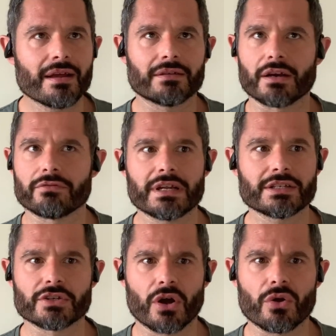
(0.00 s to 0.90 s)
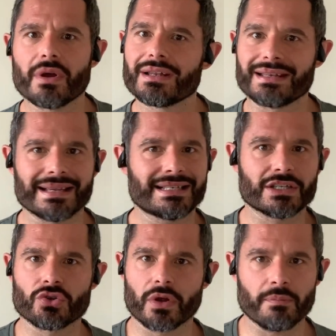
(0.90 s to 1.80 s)
There is no, this
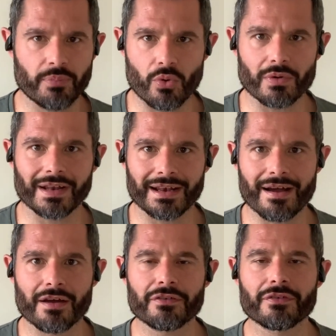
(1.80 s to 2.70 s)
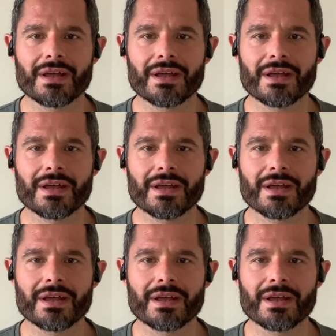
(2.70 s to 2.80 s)
is not important enough.